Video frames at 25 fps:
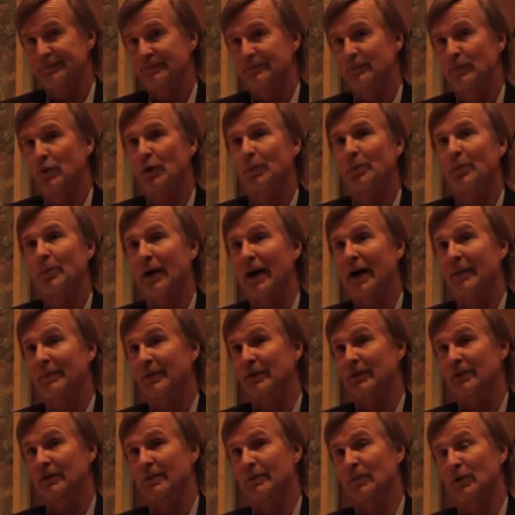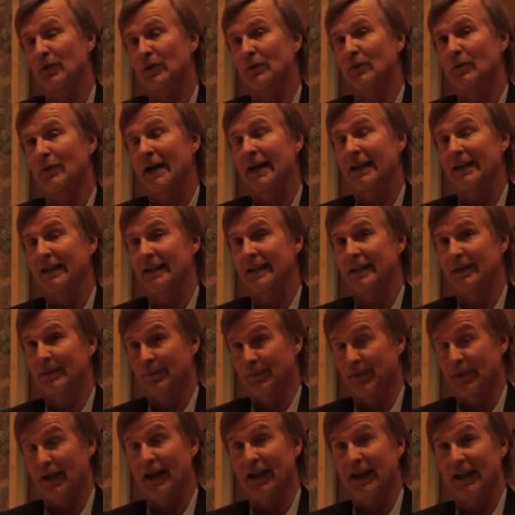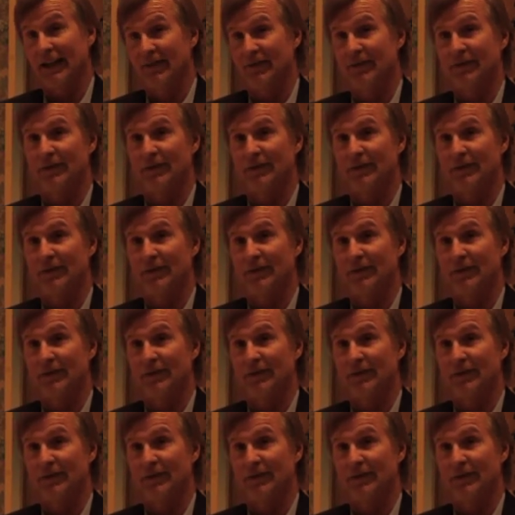more popular, more widely applied